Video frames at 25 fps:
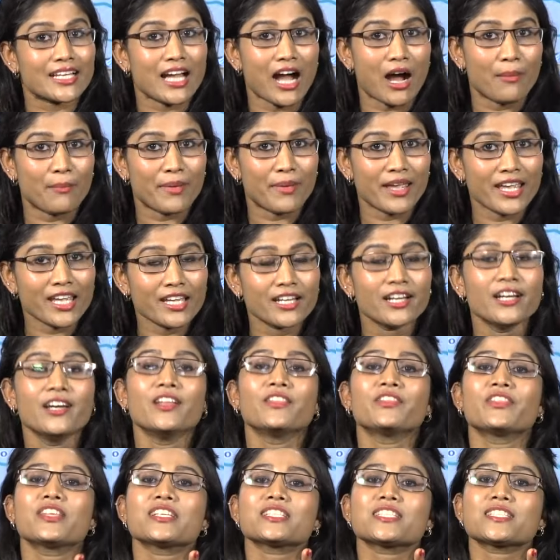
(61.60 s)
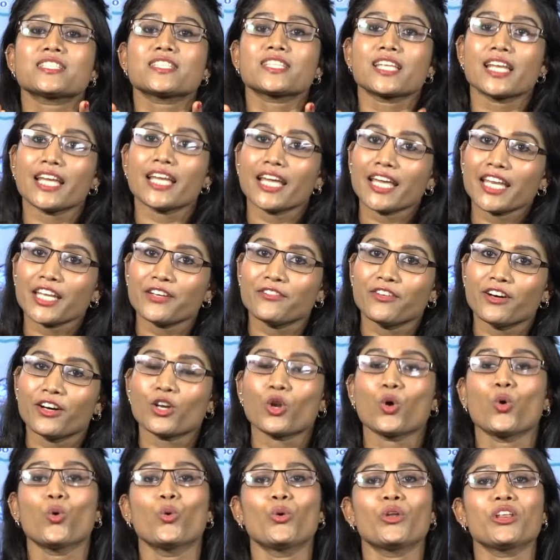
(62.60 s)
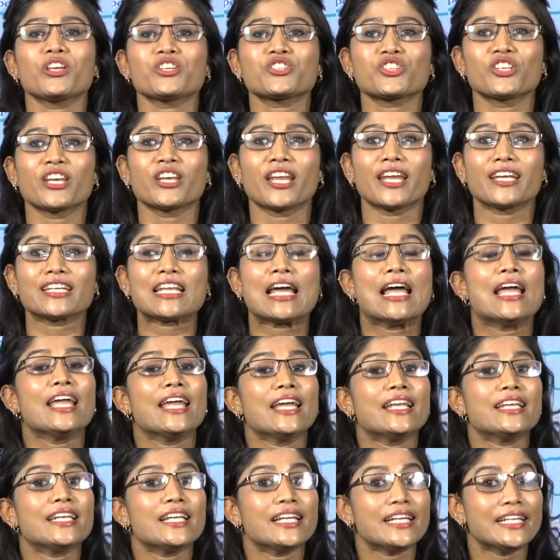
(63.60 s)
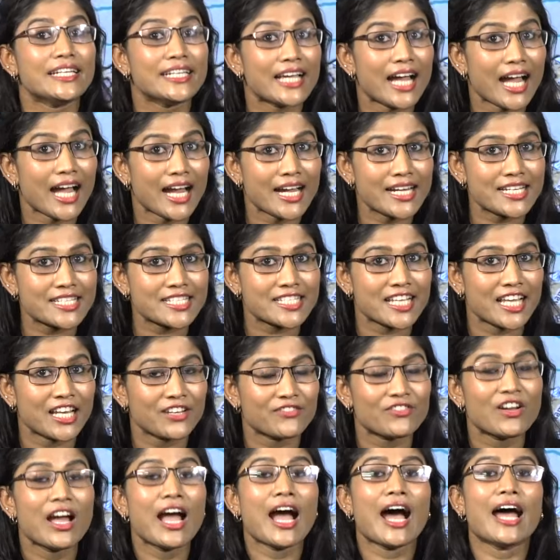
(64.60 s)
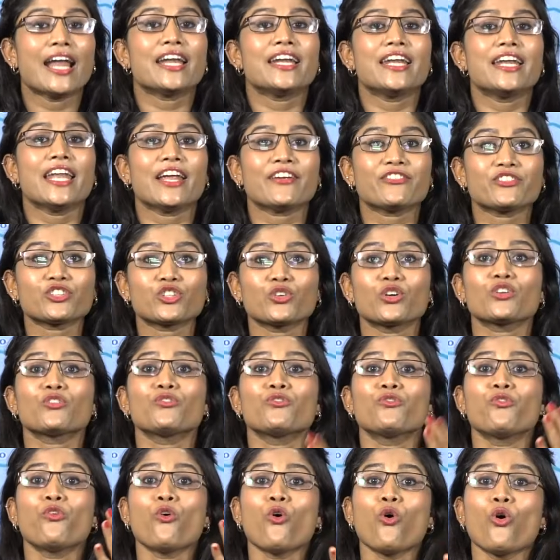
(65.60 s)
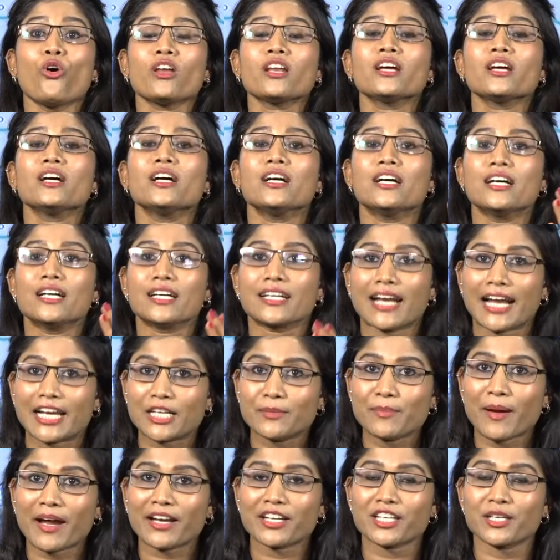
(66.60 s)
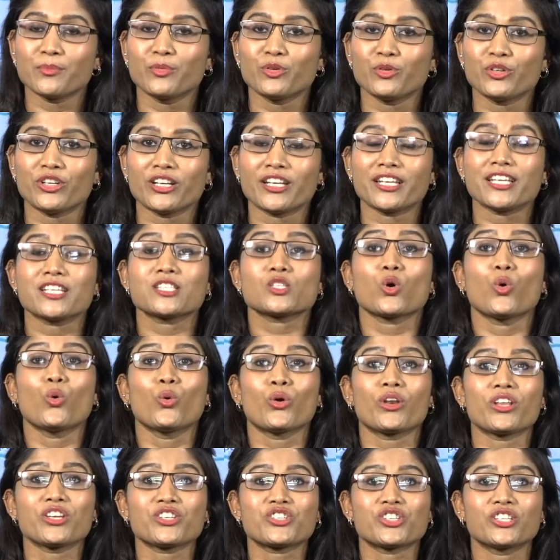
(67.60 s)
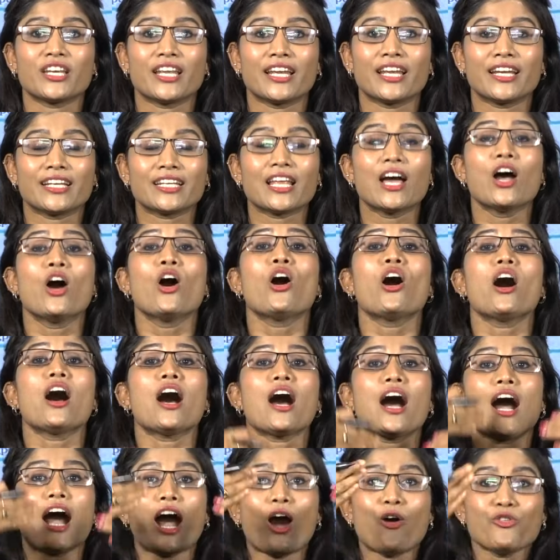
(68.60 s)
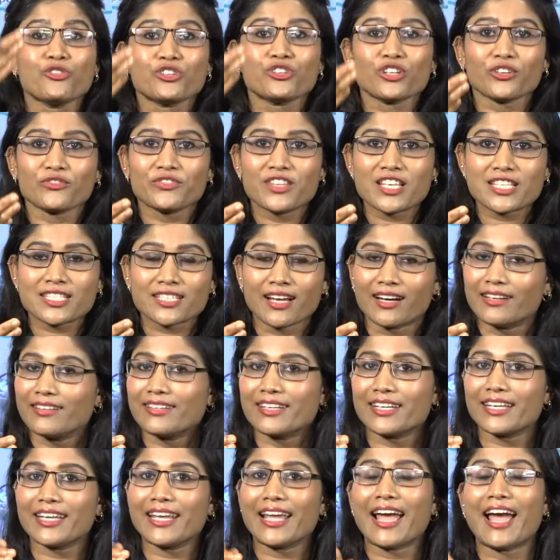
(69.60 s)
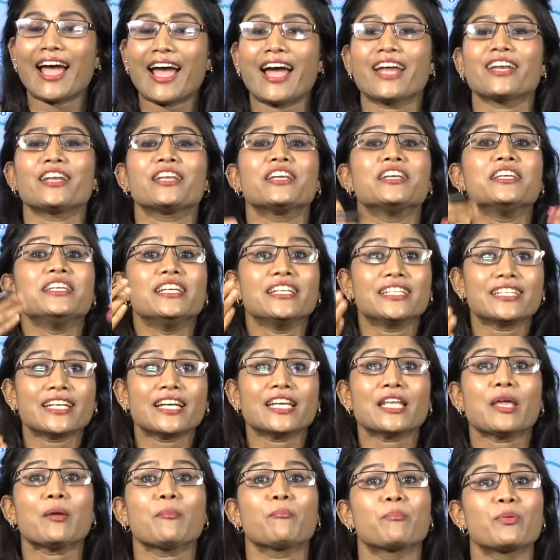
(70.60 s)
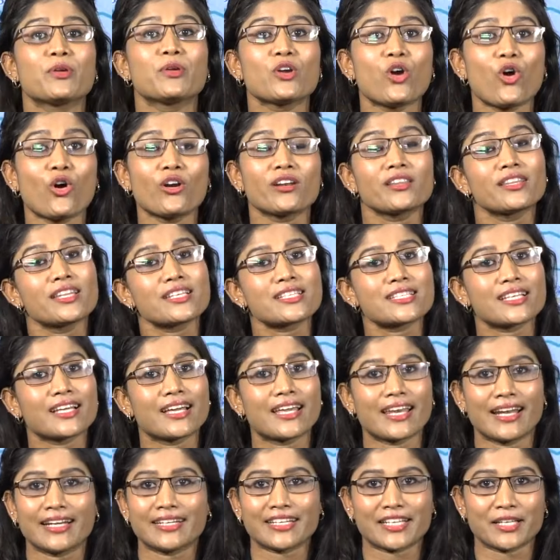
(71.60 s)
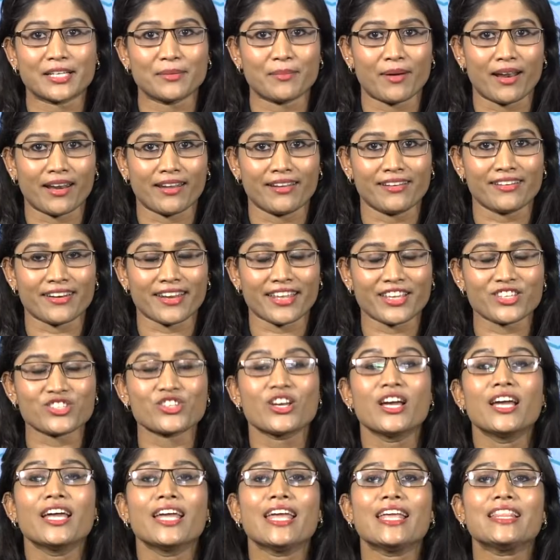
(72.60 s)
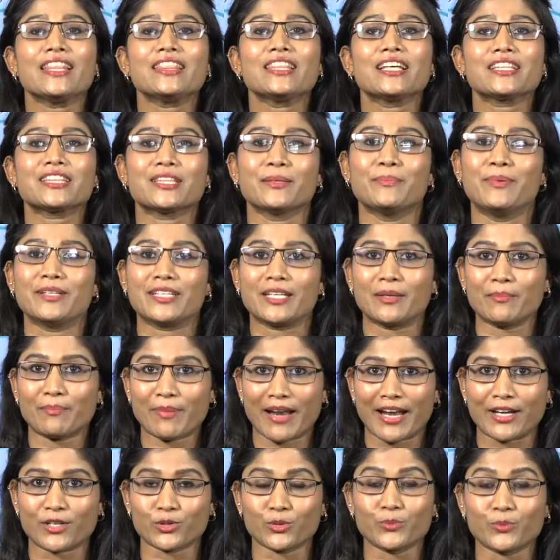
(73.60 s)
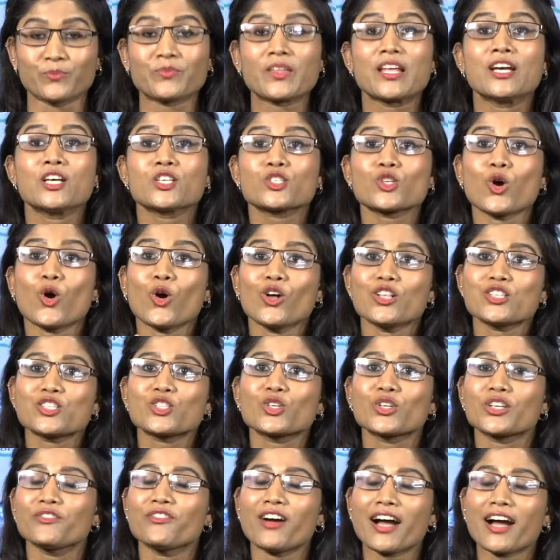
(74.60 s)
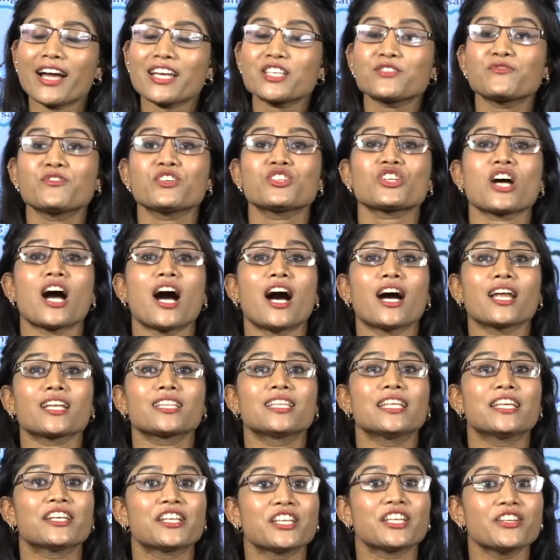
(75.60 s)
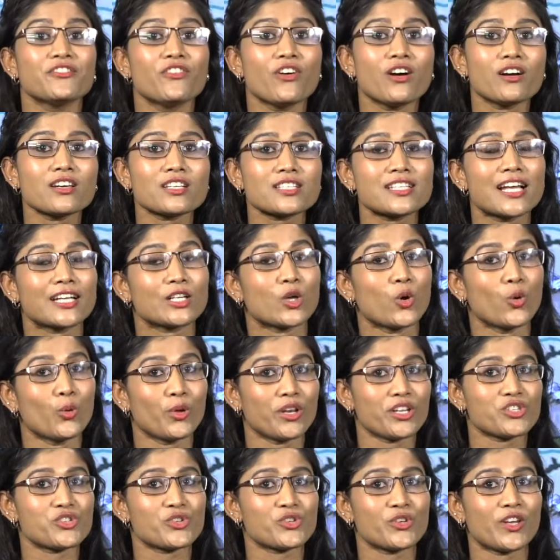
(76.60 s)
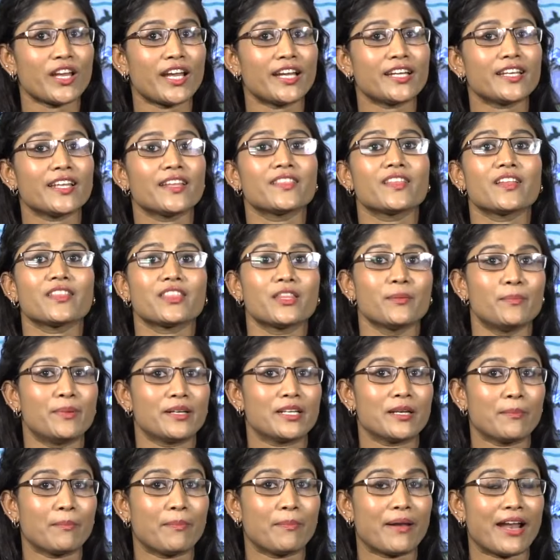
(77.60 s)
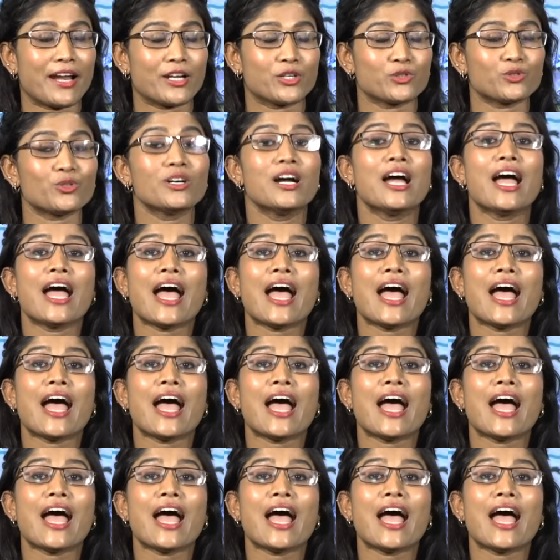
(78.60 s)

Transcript: Kameng, these three rivers originate in India itself, and left or four right bank tributaries originate out of this country and literally beyond this greater Himalayan range in the Tibetan plateau. So also revise which are the rivers that originate in the Tibetan plateau.